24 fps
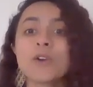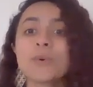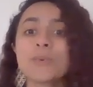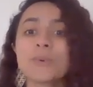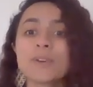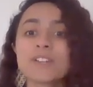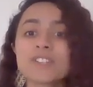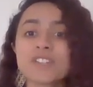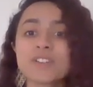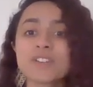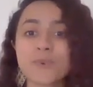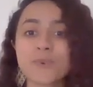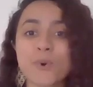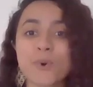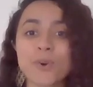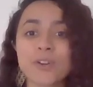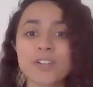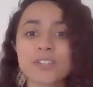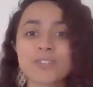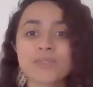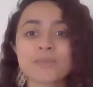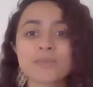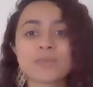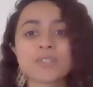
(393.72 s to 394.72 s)
which of
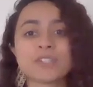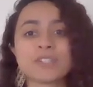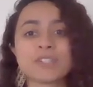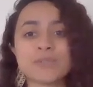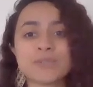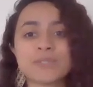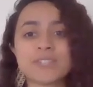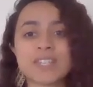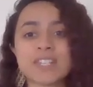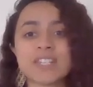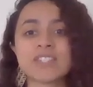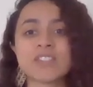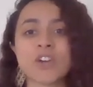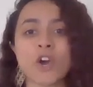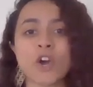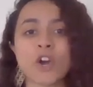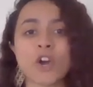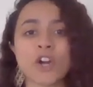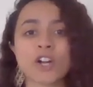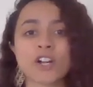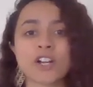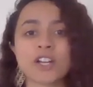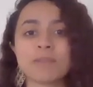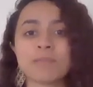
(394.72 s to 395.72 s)
course reduces
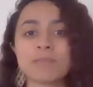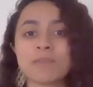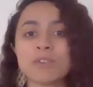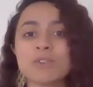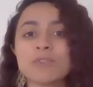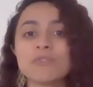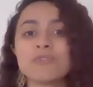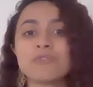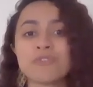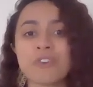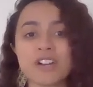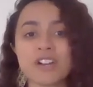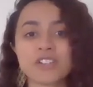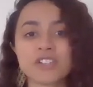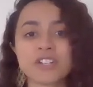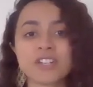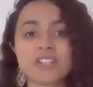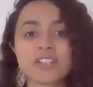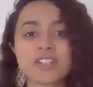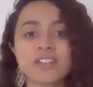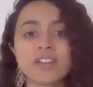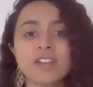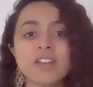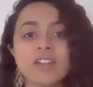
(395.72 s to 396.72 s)
our immune
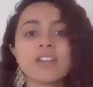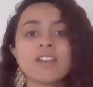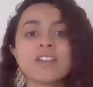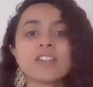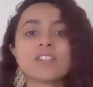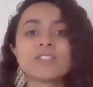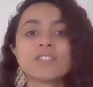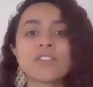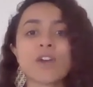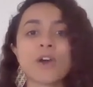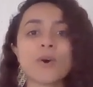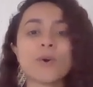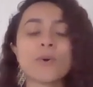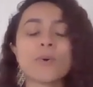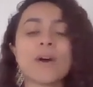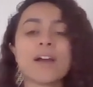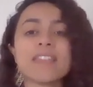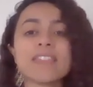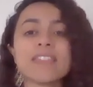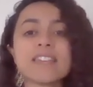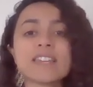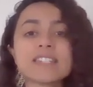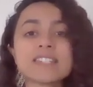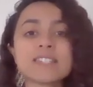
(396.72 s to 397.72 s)
function. So
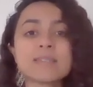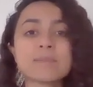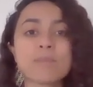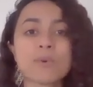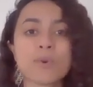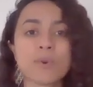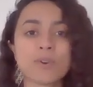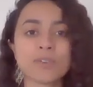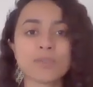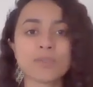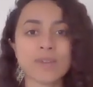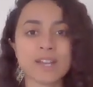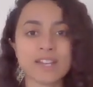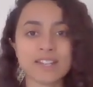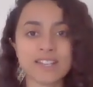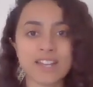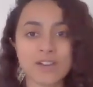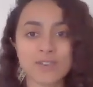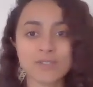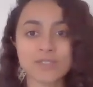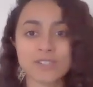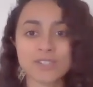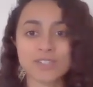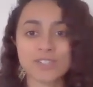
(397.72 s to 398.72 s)
I think it's important right
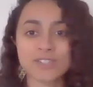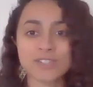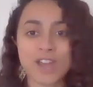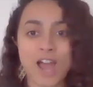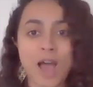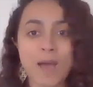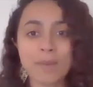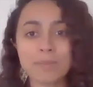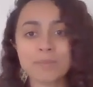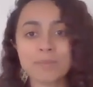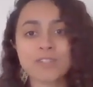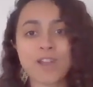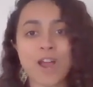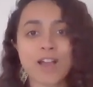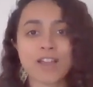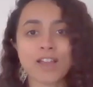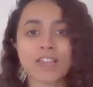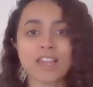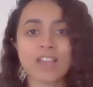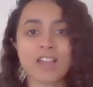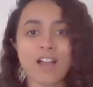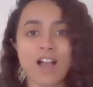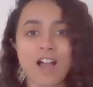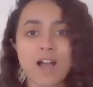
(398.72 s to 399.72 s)
now to stop
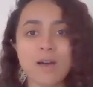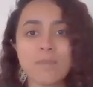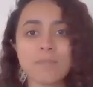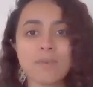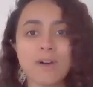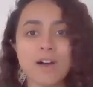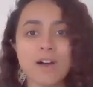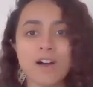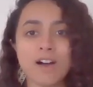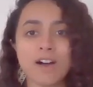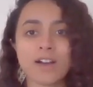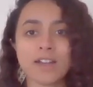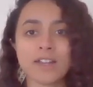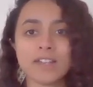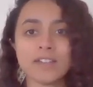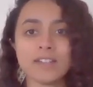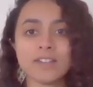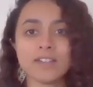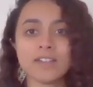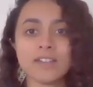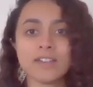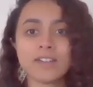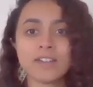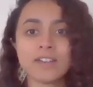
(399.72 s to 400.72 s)
stocking up
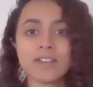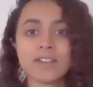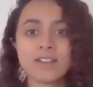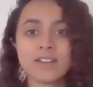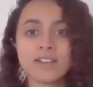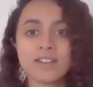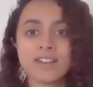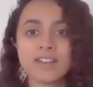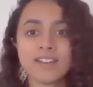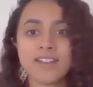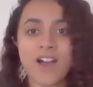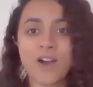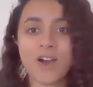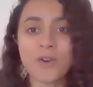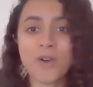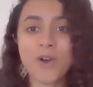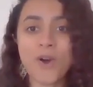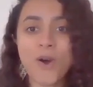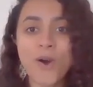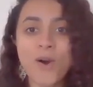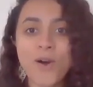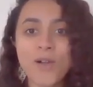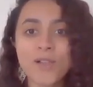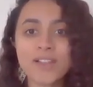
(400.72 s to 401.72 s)
on
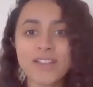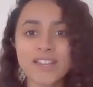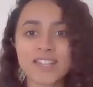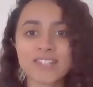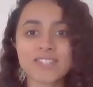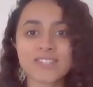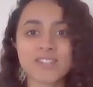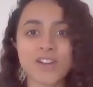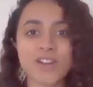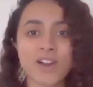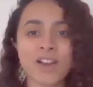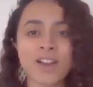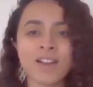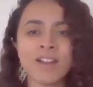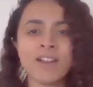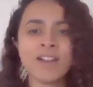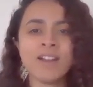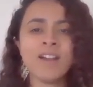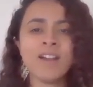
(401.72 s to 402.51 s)
alcohol and start